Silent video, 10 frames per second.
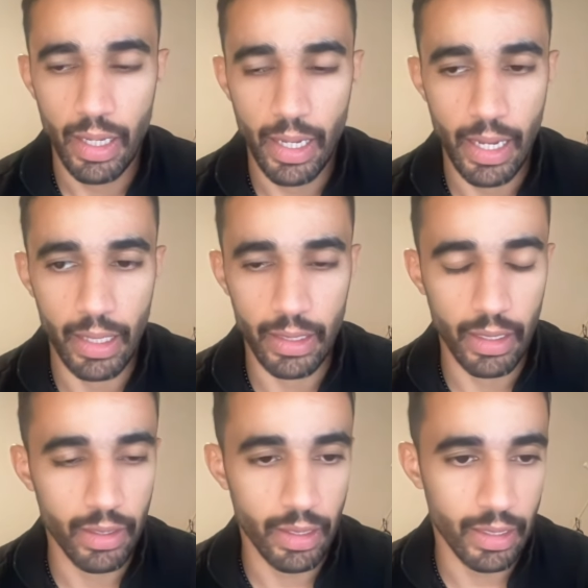And
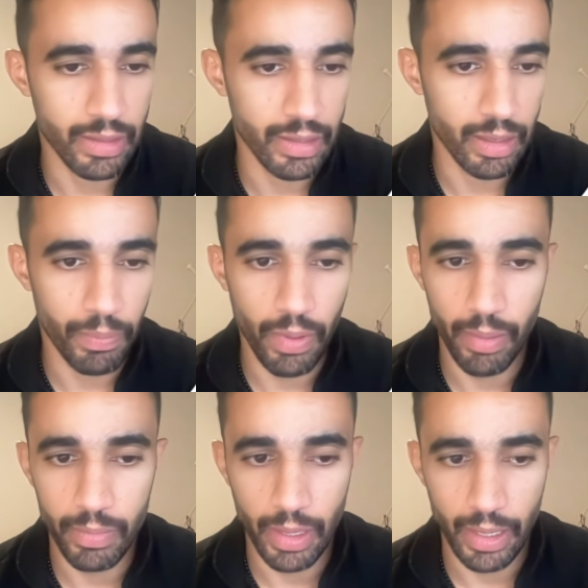here I can see the
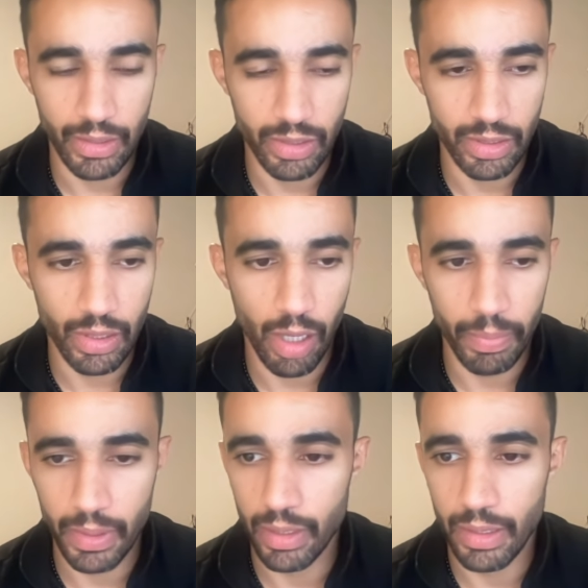prompt. I can just
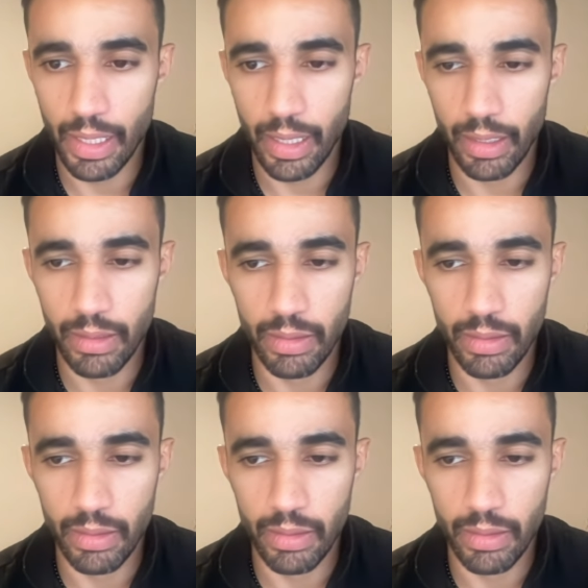copy it and